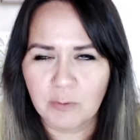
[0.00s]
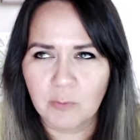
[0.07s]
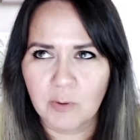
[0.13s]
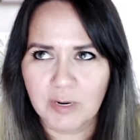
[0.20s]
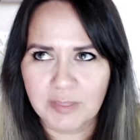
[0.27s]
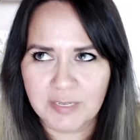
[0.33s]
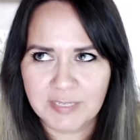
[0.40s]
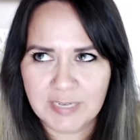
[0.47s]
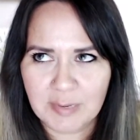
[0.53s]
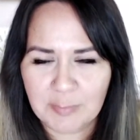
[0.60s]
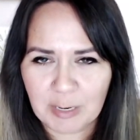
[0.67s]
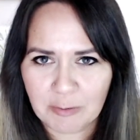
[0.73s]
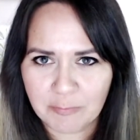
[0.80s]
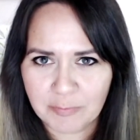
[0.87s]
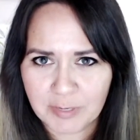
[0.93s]

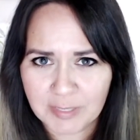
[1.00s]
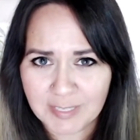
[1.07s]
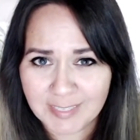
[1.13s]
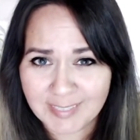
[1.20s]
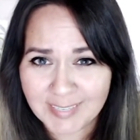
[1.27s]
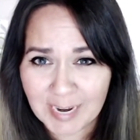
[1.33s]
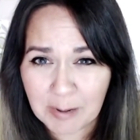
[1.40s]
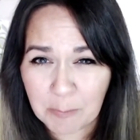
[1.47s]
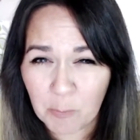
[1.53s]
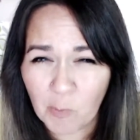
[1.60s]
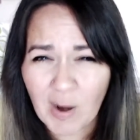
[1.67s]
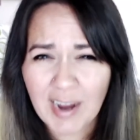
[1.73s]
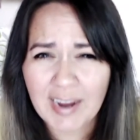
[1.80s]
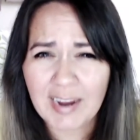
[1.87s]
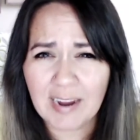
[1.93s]
the same
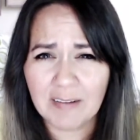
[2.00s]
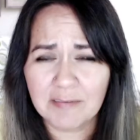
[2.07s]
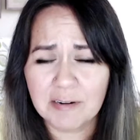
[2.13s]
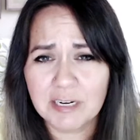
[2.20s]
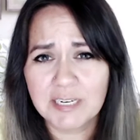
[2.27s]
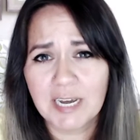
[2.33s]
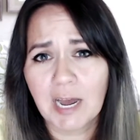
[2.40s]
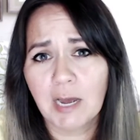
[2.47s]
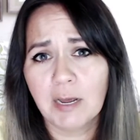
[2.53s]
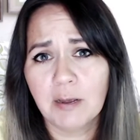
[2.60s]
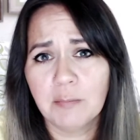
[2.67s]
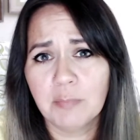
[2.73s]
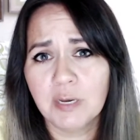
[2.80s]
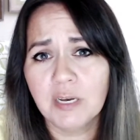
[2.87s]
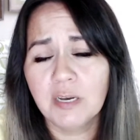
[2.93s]
way every time.